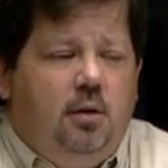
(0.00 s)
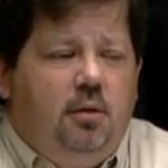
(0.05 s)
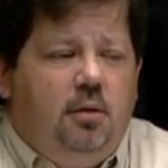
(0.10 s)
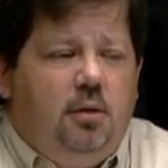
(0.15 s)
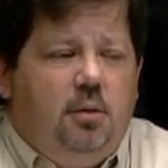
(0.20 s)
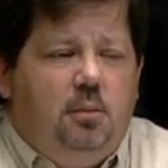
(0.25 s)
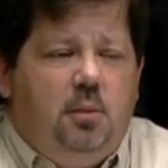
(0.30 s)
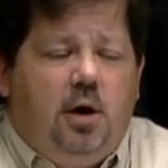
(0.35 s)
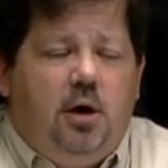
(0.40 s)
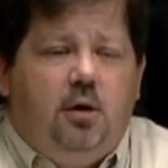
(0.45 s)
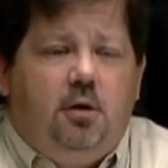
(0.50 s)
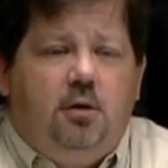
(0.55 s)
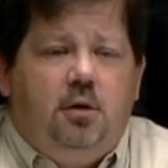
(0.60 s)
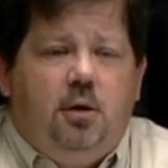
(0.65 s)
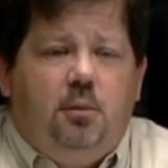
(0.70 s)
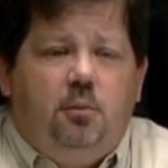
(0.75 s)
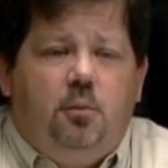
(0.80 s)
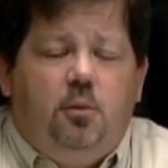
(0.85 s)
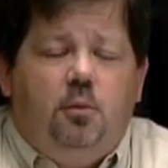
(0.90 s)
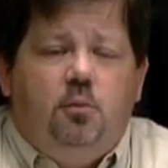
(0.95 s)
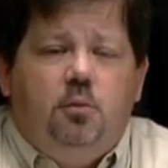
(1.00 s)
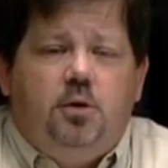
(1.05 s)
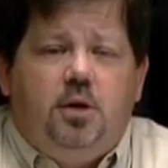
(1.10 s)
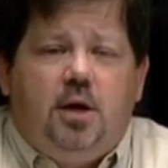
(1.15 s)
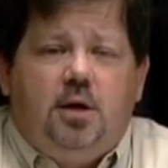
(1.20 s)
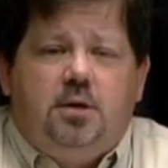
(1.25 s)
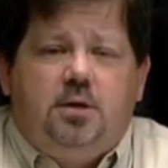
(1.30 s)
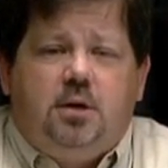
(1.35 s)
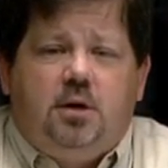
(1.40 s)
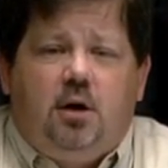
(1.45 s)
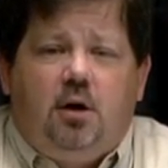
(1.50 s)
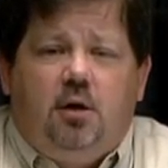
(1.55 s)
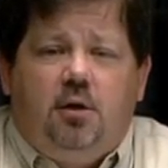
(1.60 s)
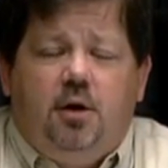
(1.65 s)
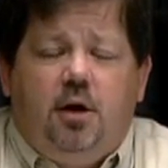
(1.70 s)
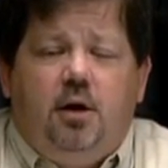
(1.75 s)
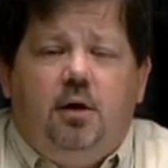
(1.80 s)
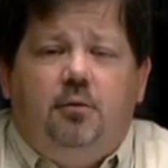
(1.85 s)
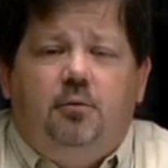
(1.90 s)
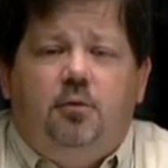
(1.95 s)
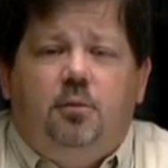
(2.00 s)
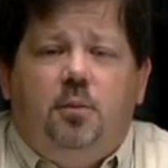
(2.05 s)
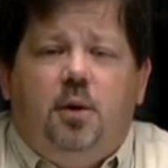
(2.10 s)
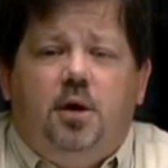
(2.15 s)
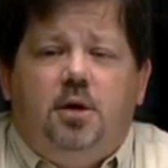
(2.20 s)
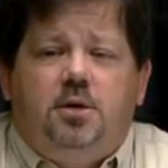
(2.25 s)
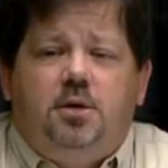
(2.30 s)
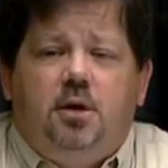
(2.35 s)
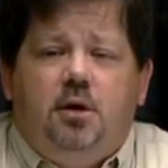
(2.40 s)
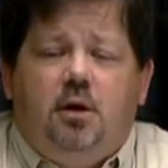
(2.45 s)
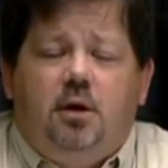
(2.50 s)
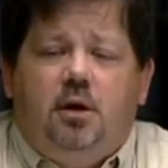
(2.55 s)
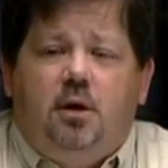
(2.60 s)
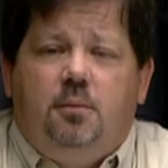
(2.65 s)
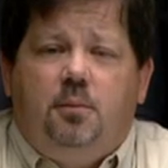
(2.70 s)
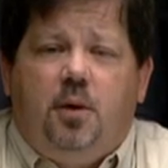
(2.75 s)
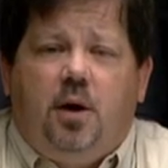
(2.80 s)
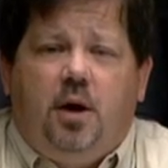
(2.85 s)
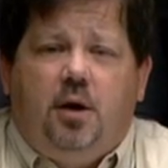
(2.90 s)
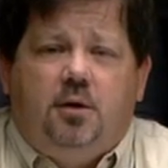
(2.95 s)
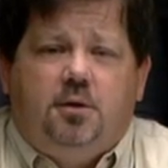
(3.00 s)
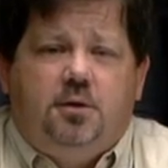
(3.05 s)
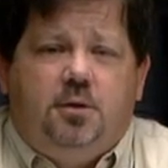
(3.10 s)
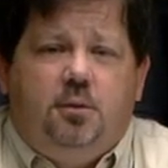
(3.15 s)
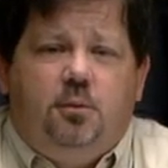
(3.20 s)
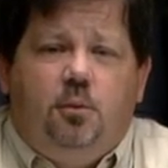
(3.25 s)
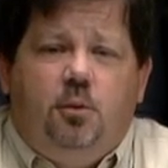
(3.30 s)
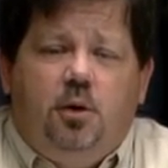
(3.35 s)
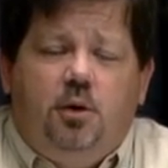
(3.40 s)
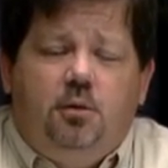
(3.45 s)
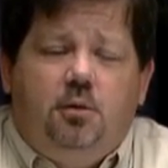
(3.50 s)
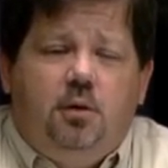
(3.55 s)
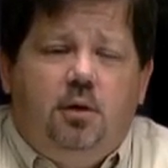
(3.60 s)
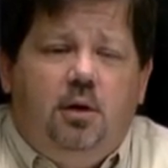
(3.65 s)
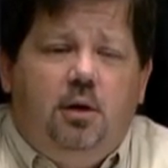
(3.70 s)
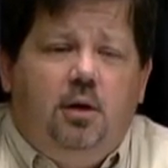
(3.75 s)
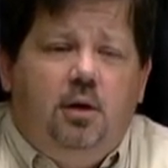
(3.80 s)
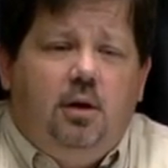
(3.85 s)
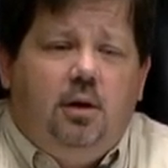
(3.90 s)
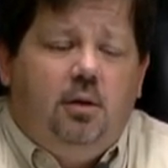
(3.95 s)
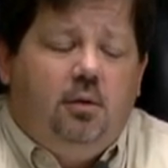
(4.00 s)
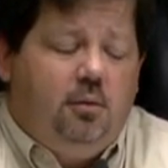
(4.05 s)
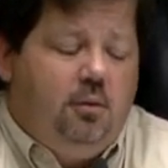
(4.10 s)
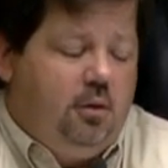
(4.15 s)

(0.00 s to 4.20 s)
The mayor then takes all that information and compiles it with the, uh,